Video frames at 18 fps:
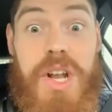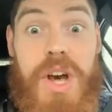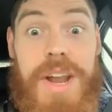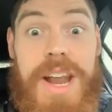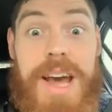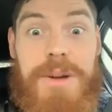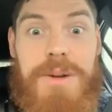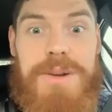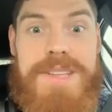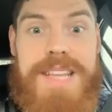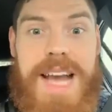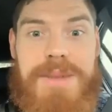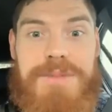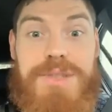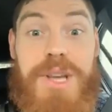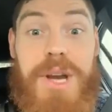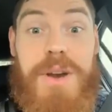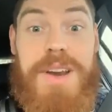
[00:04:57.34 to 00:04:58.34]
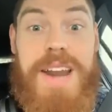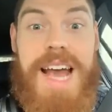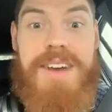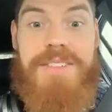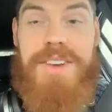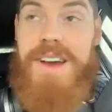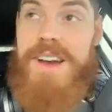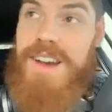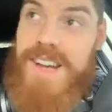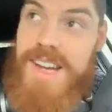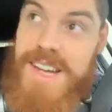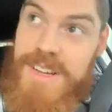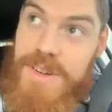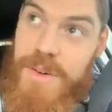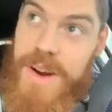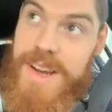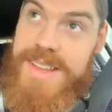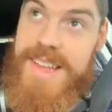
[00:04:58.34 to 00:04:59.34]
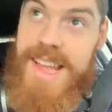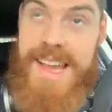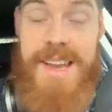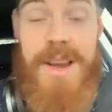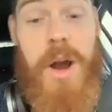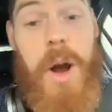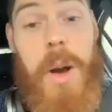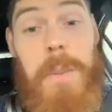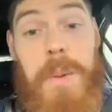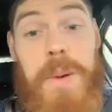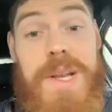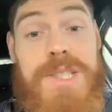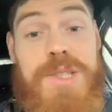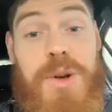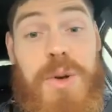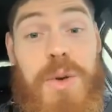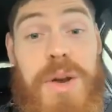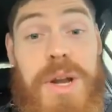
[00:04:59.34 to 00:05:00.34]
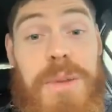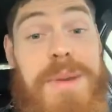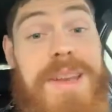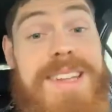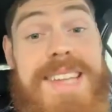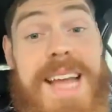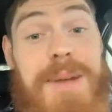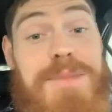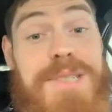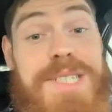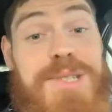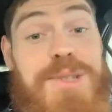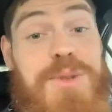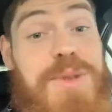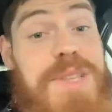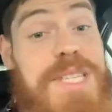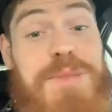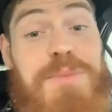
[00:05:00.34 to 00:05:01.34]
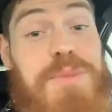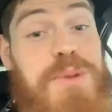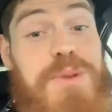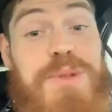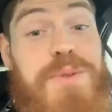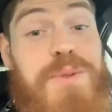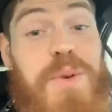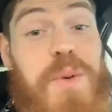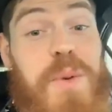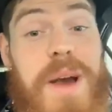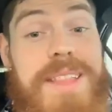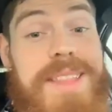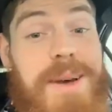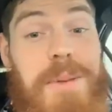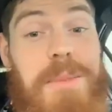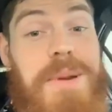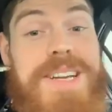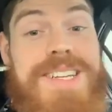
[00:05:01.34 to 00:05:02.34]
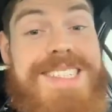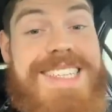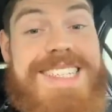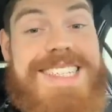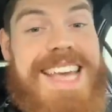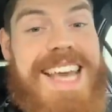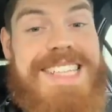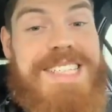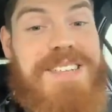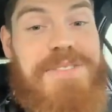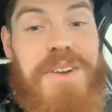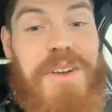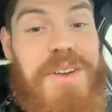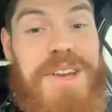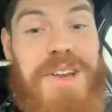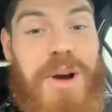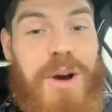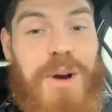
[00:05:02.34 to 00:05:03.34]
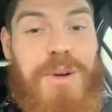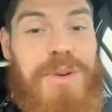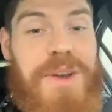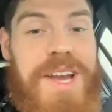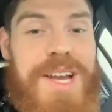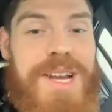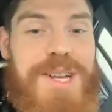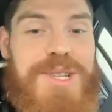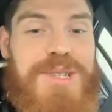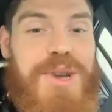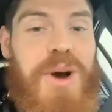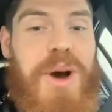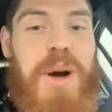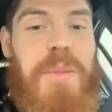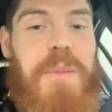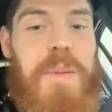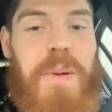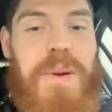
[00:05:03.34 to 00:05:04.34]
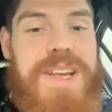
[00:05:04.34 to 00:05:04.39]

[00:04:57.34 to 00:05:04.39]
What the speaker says: learn how to adapt, go and have a great day. Our bodies are all going to be adapting to this beautiful weather because it's getting very cold. So our